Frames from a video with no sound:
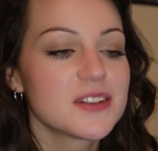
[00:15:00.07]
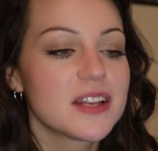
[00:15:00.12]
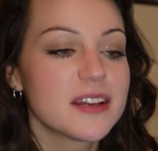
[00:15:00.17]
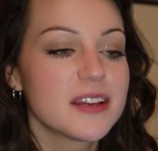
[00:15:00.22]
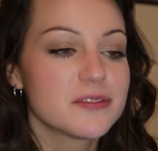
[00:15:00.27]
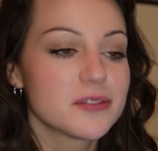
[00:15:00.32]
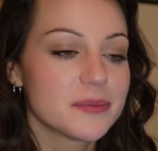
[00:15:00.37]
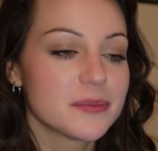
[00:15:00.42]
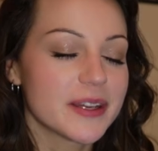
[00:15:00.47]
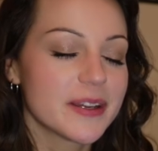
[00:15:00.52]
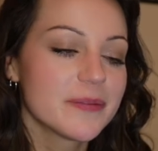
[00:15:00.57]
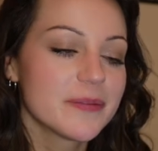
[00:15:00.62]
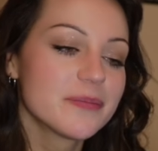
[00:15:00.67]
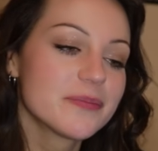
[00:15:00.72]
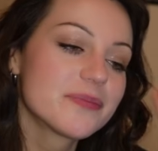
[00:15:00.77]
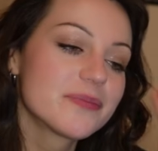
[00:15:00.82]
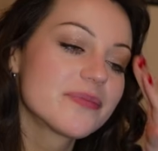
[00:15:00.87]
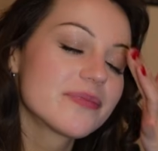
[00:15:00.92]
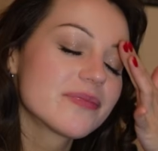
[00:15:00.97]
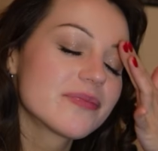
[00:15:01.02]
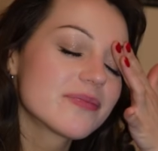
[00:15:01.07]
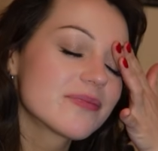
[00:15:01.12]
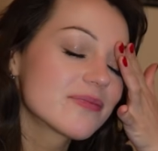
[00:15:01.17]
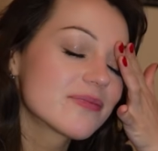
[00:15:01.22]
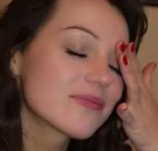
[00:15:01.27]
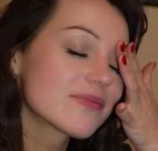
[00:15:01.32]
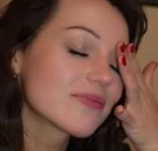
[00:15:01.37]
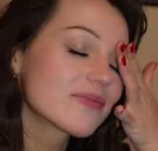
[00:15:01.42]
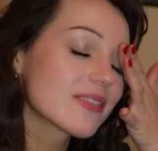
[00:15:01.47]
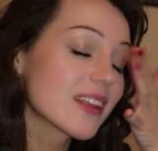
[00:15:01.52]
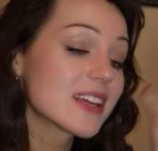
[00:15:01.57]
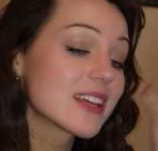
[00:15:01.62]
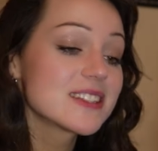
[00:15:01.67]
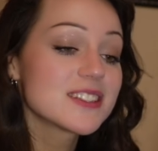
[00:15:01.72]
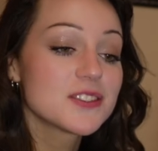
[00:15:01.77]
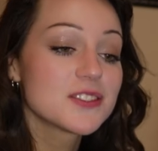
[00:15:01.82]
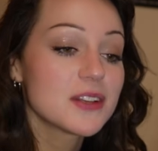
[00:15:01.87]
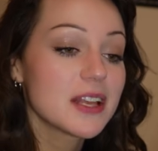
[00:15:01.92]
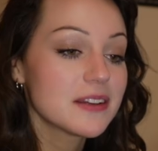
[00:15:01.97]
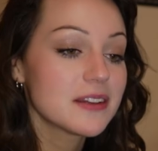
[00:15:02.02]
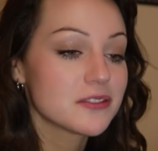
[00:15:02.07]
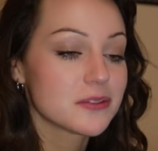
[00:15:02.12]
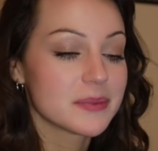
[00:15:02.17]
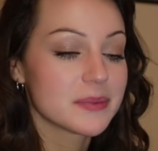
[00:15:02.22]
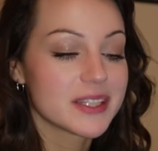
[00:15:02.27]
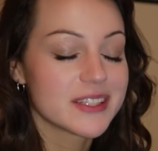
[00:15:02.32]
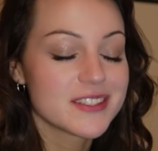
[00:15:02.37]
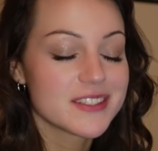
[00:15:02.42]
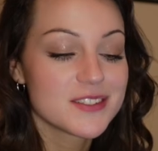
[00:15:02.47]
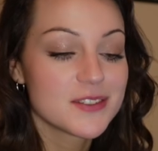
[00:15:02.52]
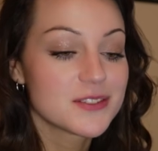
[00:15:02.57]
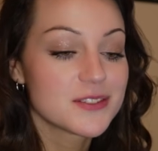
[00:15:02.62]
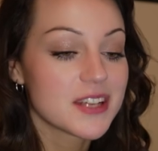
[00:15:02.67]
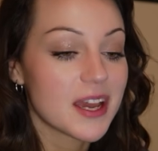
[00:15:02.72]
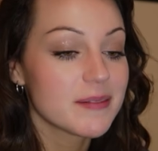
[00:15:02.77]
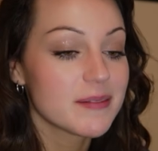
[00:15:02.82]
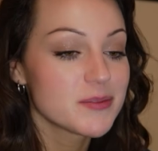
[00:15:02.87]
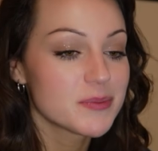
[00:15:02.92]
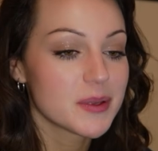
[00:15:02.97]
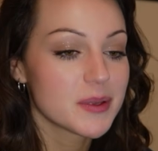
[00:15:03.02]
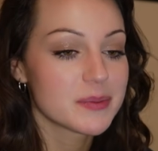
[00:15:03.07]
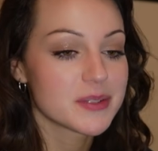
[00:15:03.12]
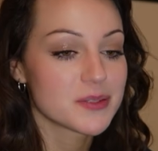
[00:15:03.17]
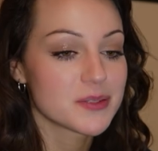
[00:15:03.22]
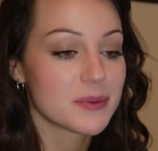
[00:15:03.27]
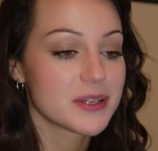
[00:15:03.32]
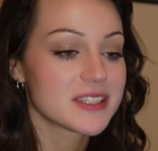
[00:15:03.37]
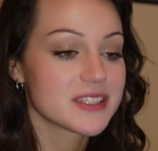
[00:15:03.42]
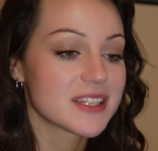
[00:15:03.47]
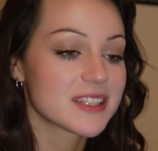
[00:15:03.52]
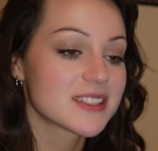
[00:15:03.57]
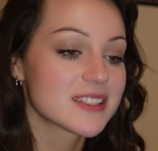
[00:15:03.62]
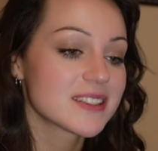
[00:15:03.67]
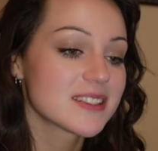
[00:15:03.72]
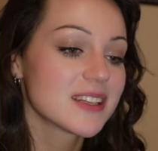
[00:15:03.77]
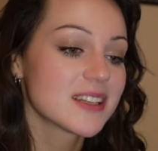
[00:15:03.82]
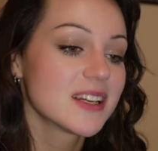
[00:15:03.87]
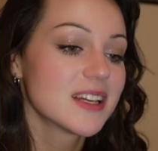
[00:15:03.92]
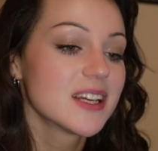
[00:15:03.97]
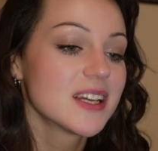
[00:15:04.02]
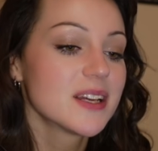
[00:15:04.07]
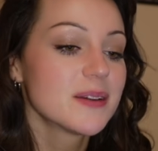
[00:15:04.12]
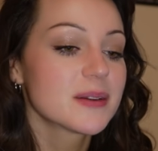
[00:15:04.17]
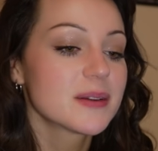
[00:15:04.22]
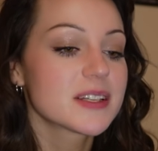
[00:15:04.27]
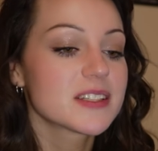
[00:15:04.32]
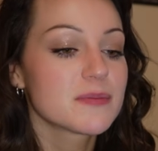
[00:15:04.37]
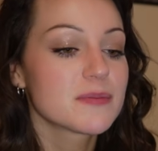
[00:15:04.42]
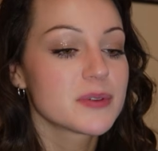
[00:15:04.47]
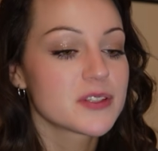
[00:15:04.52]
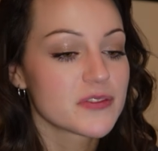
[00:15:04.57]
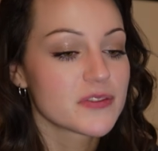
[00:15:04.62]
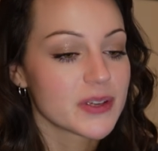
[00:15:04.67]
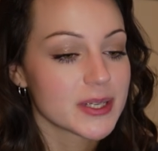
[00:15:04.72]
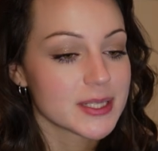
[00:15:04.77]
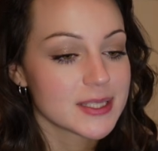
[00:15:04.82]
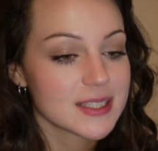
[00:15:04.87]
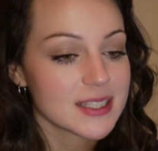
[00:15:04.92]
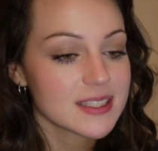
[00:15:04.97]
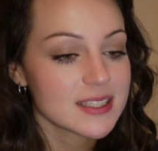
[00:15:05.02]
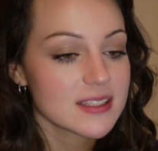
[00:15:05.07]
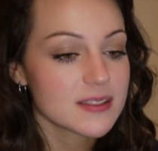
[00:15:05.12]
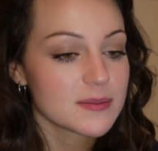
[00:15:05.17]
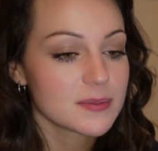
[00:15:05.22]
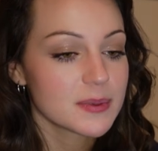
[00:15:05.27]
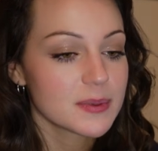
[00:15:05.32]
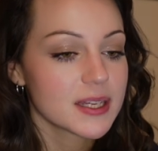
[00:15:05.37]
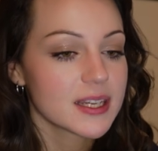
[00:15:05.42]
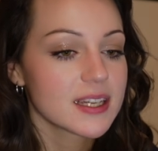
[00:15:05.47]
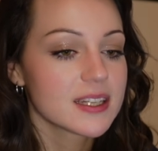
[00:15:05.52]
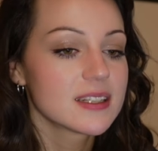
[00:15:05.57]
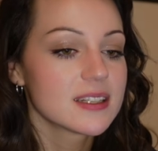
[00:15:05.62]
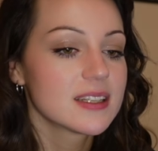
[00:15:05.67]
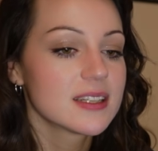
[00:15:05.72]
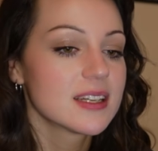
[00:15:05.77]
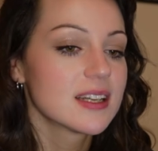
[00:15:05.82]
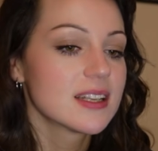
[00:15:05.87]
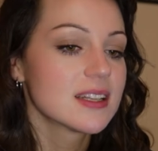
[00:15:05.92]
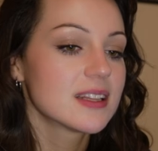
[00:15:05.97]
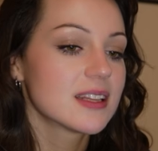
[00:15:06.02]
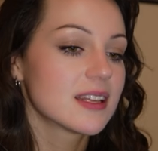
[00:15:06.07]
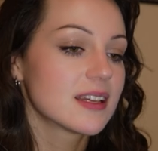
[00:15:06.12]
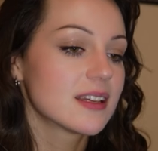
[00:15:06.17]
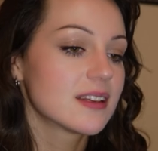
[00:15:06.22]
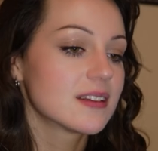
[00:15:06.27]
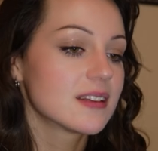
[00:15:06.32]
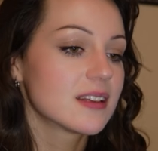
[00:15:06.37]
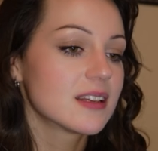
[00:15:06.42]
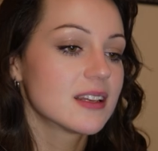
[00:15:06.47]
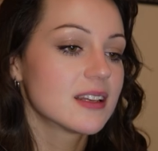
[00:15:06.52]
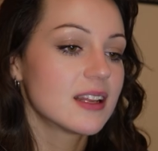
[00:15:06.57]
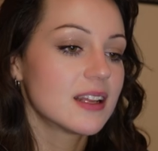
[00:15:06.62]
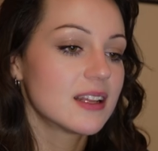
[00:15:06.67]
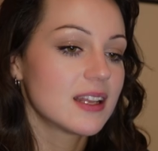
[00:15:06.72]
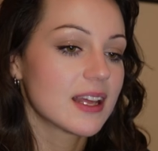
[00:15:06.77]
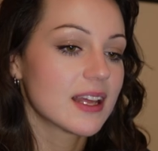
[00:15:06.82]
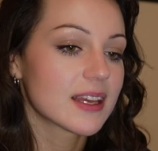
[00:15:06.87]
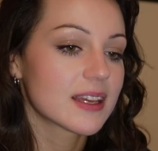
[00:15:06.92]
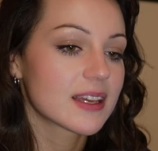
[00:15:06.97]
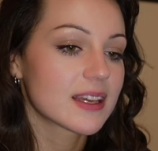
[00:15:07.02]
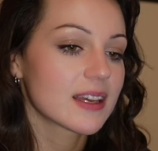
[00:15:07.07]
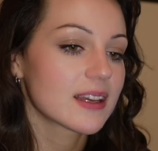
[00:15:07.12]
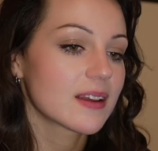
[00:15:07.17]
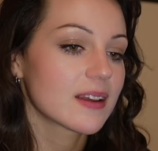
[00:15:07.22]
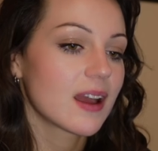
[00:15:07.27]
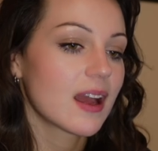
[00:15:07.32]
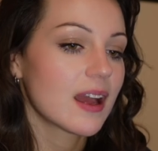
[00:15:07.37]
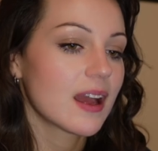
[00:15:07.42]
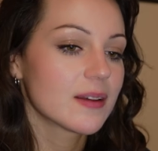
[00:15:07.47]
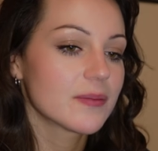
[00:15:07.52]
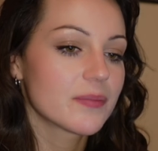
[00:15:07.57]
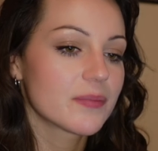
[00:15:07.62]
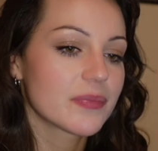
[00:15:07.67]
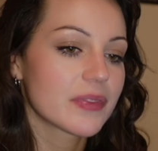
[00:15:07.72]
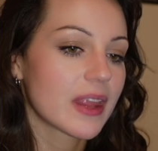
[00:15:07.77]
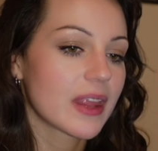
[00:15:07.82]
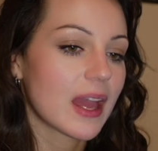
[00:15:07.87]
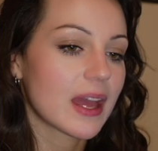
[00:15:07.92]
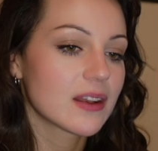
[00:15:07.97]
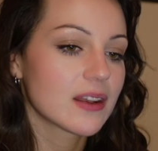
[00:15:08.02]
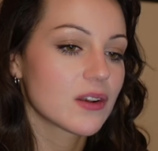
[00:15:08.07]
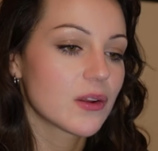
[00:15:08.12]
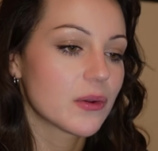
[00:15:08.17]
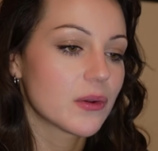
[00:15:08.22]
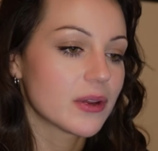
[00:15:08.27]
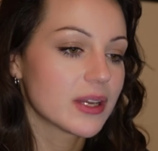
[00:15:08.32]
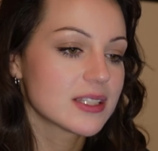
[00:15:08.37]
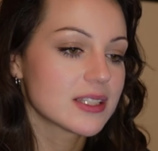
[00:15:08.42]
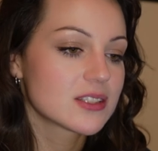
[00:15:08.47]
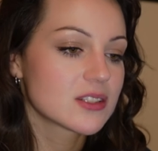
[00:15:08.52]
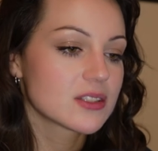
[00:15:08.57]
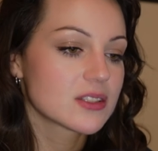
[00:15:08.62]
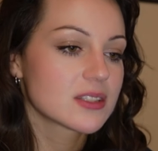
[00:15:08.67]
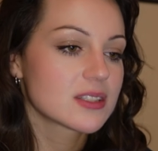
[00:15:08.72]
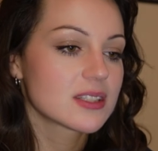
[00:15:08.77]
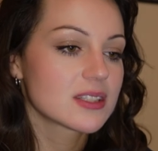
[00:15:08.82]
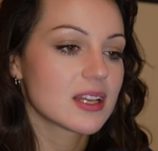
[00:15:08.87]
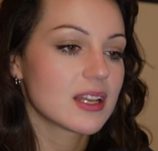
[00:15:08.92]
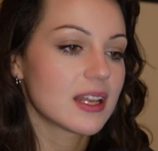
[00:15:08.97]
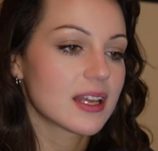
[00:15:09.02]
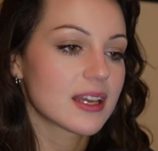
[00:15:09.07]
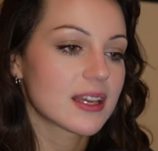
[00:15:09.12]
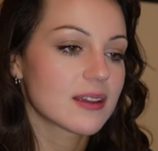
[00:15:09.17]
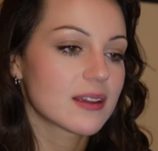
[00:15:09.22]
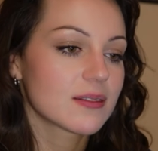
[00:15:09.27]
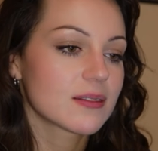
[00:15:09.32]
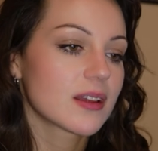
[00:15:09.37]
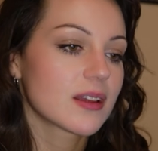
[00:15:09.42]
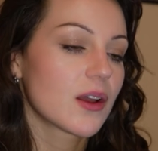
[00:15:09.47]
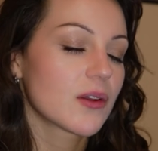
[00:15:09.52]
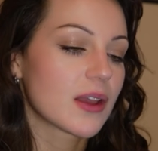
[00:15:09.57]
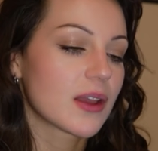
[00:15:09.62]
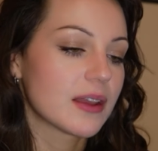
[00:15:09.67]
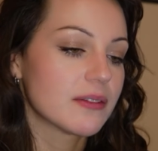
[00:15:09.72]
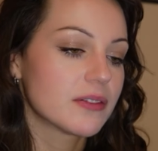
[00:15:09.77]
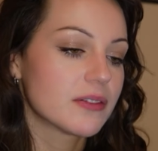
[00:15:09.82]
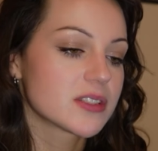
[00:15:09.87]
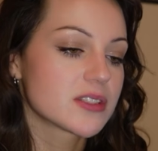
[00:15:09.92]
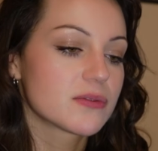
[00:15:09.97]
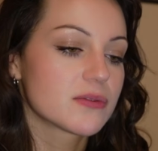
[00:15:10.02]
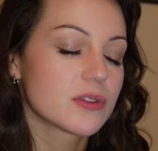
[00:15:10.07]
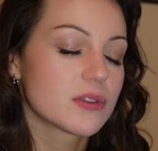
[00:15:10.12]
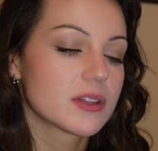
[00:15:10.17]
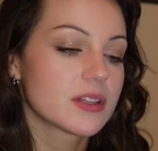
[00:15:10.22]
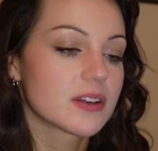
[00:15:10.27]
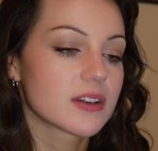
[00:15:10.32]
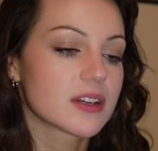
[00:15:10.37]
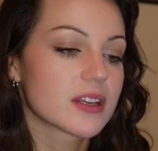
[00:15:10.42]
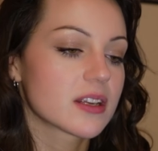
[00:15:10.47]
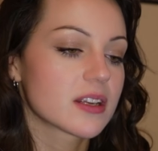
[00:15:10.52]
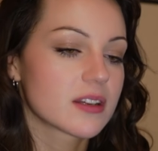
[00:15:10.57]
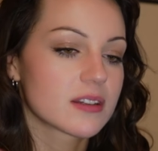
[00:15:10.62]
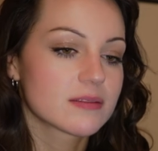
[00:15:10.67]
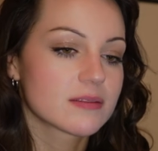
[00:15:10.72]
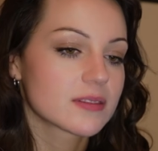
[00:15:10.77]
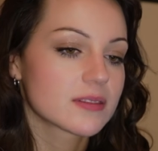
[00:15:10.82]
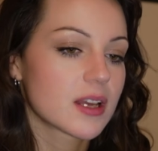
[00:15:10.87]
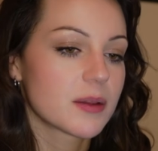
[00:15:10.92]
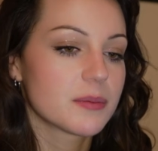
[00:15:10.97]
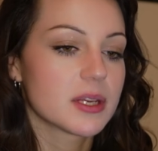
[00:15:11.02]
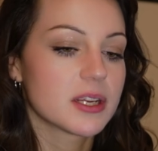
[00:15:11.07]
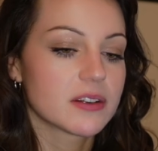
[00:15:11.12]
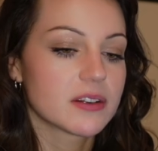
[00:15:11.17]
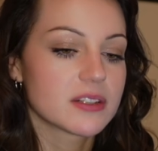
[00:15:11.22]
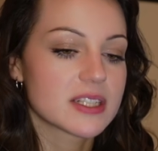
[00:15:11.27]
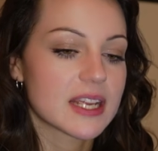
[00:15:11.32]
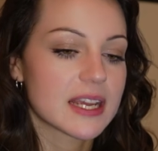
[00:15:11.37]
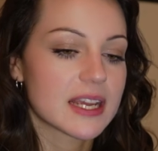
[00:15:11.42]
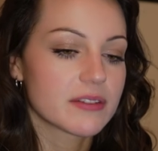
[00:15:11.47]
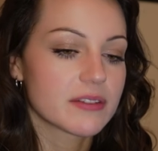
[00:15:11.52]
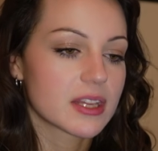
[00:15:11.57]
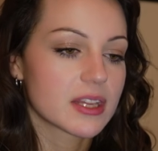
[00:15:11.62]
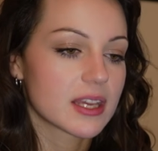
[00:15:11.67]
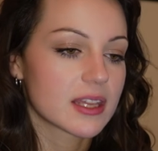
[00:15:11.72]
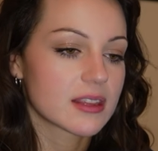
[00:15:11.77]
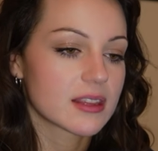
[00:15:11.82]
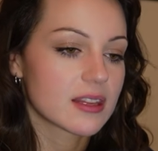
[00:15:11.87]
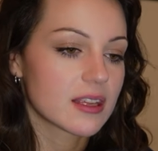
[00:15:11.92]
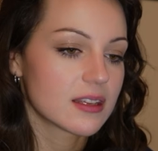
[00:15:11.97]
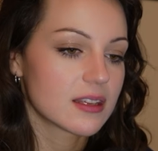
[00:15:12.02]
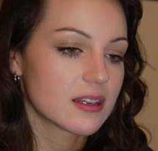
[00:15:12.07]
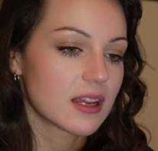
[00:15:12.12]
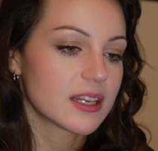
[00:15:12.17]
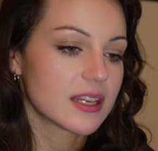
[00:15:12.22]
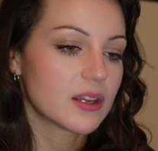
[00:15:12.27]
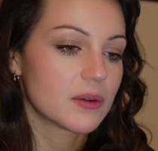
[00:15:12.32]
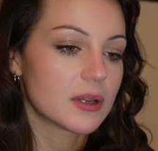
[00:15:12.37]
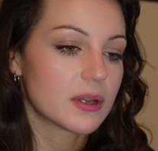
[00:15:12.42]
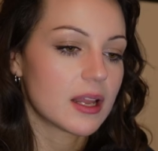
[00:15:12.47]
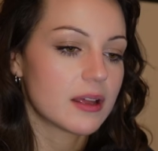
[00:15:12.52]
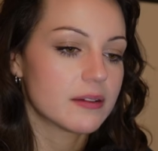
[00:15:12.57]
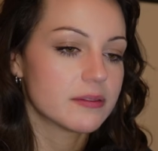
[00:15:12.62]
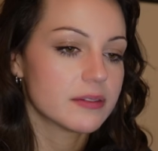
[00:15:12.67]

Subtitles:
for me. It's too late for me. There's no time to play bishop a6. Because if bishop a6 is played, then, like, I don't know, it's just, like, okay, first of all, they're going to come in here and take everything that I know and love.